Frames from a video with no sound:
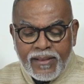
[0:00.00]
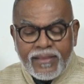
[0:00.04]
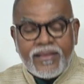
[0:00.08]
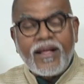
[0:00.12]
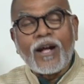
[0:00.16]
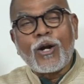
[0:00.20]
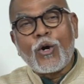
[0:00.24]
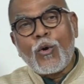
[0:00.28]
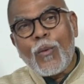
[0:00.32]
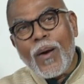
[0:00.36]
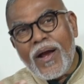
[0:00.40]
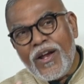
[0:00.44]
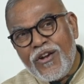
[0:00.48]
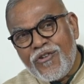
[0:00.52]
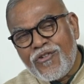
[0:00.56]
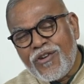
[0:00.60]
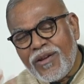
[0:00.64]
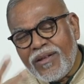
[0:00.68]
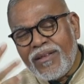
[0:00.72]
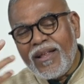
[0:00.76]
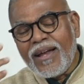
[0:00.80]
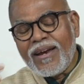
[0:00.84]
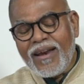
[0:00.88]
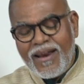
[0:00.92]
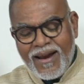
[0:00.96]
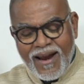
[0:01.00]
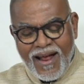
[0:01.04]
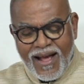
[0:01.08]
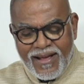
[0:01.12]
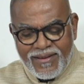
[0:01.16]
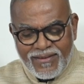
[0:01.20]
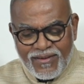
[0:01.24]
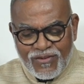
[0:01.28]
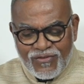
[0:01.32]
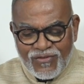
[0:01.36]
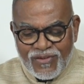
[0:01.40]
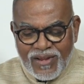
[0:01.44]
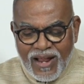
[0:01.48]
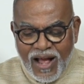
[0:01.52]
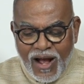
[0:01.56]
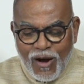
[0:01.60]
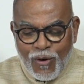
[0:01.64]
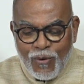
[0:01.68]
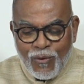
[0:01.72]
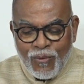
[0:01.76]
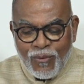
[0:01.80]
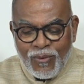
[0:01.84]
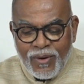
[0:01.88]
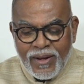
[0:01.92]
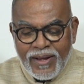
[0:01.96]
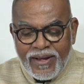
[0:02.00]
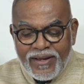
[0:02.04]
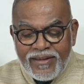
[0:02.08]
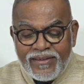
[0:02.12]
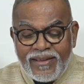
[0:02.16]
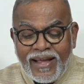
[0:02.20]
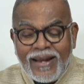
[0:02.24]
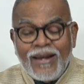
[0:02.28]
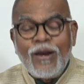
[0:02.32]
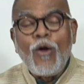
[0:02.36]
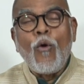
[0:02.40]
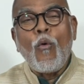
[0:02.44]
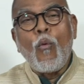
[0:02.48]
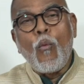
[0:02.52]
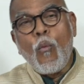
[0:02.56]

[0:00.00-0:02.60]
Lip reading: The question that arises now is that